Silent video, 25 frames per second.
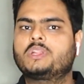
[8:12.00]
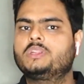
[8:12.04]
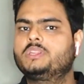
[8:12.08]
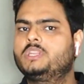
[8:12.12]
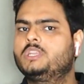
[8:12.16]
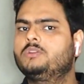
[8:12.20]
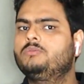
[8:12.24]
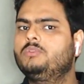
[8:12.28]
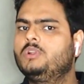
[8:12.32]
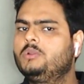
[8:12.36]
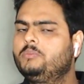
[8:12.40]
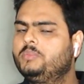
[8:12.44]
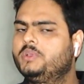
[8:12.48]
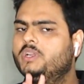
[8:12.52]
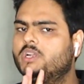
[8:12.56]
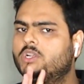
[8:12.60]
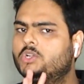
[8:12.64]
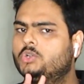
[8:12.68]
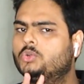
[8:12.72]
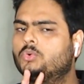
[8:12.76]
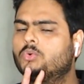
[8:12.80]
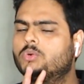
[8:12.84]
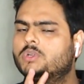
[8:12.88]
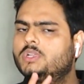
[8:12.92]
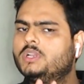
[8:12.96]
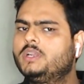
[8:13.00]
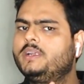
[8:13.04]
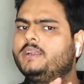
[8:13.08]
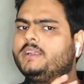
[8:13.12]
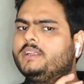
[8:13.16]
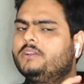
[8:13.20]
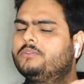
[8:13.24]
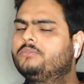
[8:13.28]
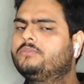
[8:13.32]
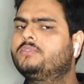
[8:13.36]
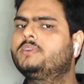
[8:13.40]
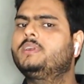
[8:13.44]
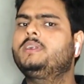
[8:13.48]
There will be a totally
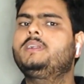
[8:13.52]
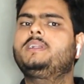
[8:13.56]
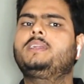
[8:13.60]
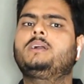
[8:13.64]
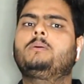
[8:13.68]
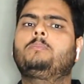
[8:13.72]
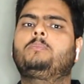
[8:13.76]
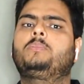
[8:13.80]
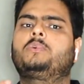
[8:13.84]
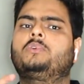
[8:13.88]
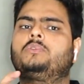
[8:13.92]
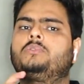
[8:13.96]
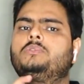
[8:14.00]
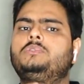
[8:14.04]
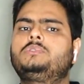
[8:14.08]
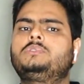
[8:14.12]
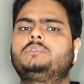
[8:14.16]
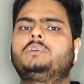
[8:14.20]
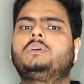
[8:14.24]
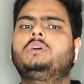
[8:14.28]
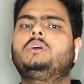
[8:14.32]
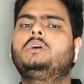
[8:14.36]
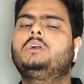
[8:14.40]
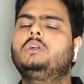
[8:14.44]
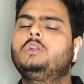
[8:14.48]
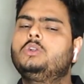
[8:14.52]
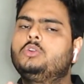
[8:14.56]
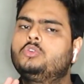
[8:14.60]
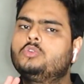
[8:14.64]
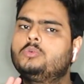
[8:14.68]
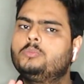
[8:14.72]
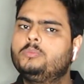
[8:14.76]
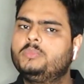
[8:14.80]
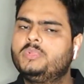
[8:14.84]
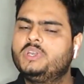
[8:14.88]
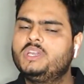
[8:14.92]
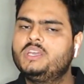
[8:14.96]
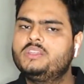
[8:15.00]
different approach to
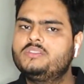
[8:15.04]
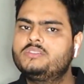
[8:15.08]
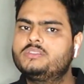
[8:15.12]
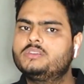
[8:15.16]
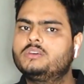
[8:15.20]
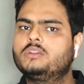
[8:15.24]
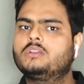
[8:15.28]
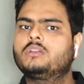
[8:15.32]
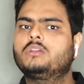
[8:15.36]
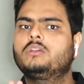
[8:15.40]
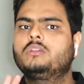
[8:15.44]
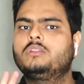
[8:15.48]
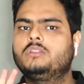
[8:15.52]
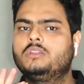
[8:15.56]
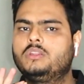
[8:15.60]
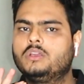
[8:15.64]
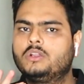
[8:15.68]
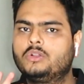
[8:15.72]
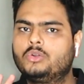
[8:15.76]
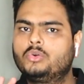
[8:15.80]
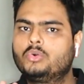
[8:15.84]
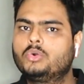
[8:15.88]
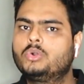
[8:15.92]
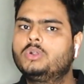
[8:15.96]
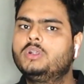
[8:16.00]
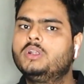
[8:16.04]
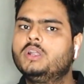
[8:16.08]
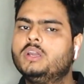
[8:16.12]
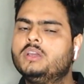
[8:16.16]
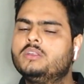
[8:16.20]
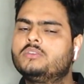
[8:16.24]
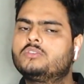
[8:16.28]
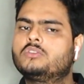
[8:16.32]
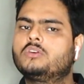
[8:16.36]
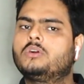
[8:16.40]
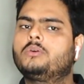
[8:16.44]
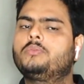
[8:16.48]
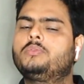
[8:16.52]
measure the
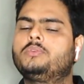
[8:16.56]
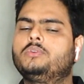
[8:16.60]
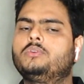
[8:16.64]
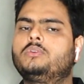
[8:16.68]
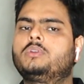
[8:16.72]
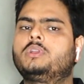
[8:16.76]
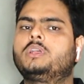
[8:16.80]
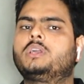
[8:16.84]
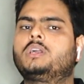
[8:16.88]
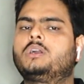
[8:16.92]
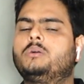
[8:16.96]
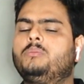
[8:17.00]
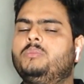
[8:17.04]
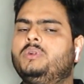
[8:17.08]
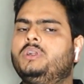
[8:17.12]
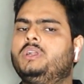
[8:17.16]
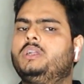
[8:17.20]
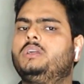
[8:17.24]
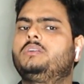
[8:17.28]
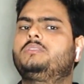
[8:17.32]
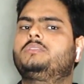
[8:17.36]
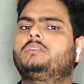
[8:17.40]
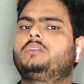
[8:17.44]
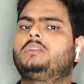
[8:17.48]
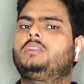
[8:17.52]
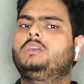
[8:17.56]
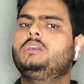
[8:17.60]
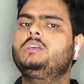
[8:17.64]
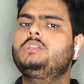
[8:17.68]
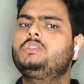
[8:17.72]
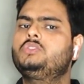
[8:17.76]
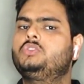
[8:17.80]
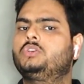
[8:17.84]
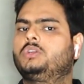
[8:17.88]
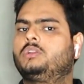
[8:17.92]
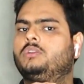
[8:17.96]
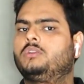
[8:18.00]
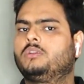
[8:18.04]
goodness of your recommendation
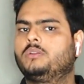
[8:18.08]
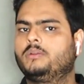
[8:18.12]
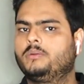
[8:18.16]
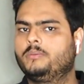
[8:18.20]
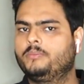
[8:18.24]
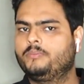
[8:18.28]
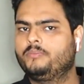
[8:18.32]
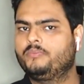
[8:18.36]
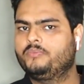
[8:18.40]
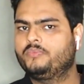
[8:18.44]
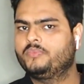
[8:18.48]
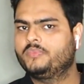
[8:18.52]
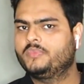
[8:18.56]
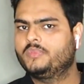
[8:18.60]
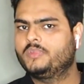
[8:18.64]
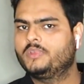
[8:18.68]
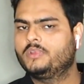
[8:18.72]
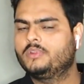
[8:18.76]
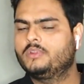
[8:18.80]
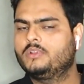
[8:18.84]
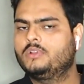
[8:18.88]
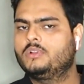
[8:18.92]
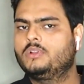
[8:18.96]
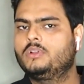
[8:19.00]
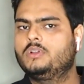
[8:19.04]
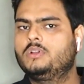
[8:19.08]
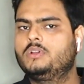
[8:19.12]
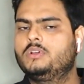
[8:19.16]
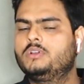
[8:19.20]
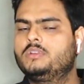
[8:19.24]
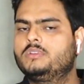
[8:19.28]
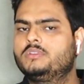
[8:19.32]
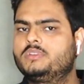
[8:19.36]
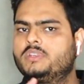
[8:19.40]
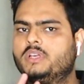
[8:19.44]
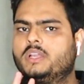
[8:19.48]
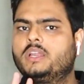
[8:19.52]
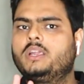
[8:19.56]
engine.
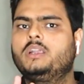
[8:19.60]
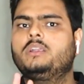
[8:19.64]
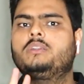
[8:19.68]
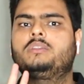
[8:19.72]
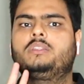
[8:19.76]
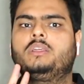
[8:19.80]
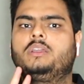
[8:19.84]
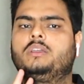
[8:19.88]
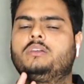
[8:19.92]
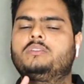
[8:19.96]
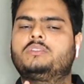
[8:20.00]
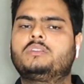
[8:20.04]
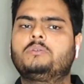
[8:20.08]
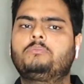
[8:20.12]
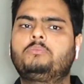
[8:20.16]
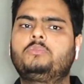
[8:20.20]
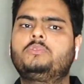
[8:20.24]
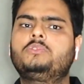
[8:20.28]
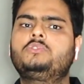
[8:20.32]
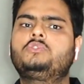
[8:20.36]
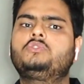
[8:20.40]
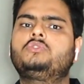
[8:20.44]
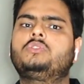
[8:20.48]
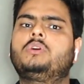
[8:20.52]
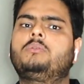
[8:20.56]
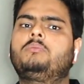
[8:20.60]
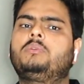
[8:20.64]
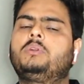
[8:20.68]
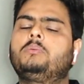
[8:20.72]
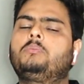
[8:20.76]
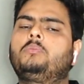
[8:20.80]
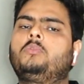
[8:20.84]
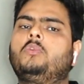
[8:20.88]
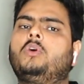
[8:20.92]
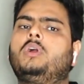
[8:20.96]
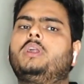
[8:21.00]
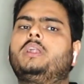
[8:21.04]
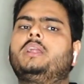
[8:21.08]
Second thing, suppose you have
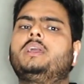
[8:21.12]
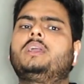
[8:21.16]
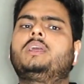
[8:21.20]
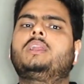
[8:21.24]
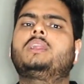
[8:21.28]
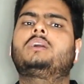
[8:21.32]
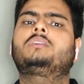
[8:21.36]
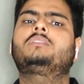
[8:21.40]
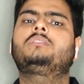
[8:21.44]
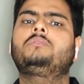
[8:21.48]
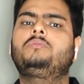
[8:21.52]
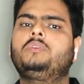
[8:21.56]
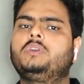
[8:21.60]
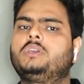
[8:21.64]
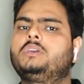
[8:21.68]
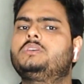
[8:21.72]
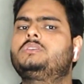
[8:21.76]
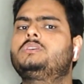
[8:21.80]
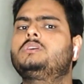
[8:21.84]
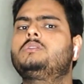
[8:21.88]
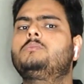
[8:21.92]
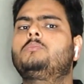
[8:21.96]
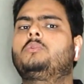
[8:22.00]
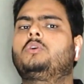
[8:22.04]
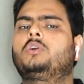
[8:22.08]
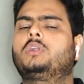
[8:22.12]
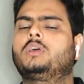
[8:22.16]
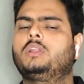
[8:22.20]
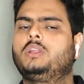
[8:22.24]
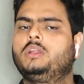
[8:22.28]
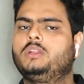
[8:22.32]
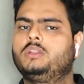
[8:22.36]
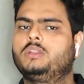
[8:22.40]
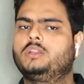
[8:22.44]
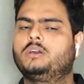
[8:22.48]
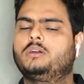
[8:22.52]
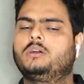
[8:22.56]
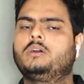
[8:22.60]
deployed a classification model
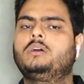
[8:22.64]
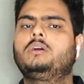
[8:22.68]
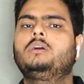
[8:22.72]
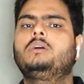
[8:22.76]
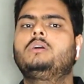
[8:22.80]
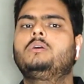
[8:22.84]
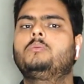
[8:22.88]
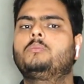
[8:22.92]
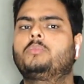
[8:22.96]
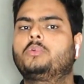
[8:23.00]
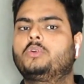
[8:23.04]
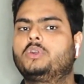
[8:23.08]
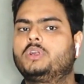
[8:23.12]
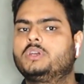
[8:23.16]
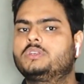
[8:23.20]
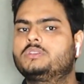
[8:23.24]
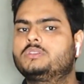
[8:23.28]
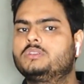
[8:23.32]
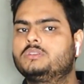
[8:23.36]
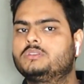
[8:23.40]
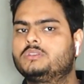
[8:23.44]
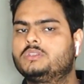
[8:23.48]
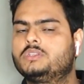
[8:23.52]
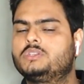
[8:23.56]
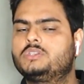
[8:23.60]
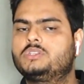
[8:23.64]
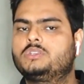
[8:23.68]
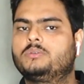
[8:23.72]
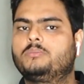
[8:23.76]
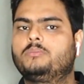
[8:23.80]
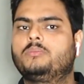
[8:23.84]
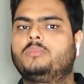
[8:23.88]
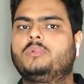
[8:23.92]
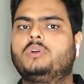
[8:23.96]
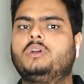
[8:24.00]
in the production system.